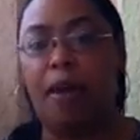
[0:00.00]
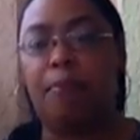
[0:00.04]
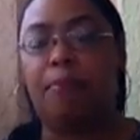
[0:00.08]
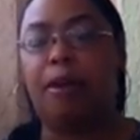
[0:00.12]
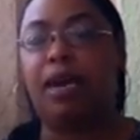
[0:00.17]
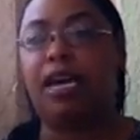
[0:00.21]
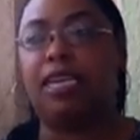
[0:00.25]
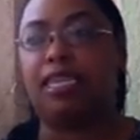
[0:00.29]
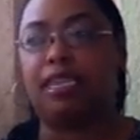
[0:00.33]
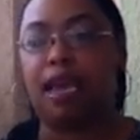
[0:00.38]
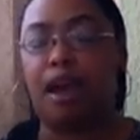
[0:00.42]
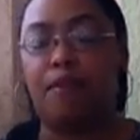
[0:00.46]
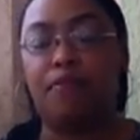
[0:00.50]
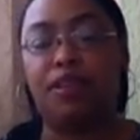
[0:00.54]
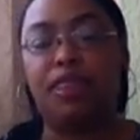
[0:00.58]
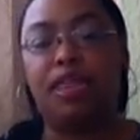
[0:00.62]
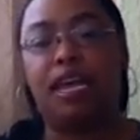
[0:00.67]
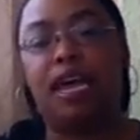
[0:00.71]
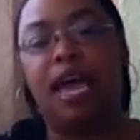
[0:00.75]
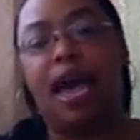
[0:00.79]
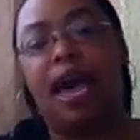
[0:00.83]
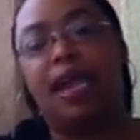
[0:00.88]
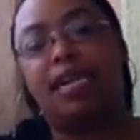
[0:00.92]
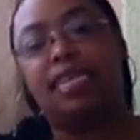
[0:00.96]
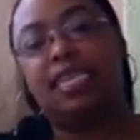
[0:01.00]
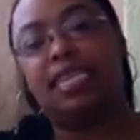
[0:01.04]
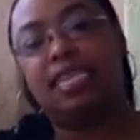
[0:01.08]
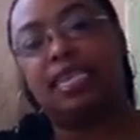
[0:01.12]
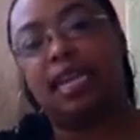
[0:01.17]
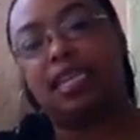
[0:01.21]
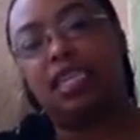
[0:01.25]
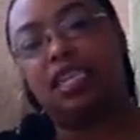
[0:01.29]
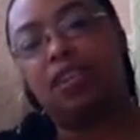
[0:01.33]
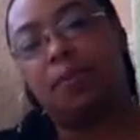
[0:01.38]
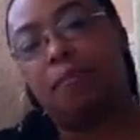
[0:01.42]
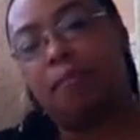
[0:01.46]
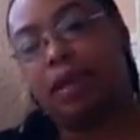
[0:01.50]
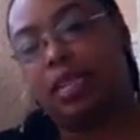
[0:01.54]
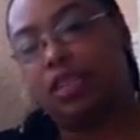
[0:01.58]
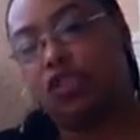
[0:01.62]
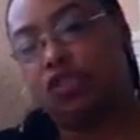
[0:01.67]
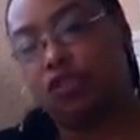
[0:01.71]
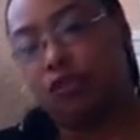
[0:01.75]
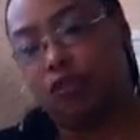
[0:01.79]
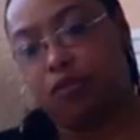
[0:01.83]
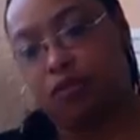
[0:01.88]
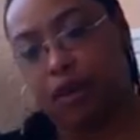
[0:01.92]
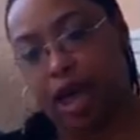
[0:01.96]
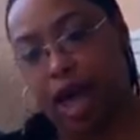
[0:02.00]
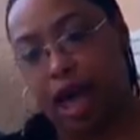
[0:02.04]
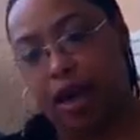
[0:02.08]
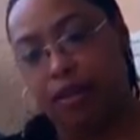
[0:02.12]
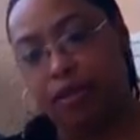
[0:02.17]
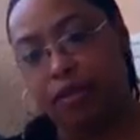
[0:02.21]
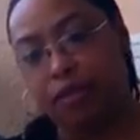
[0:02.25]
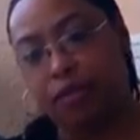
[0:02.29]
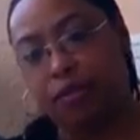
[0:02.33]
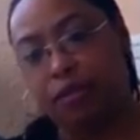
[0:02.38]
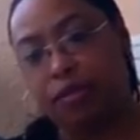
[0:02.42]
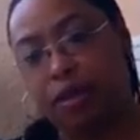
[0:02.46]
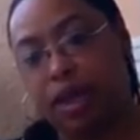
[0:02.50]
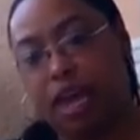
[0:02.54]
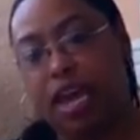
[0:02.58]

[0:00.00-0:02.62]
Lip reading: because everything had a sentimental value.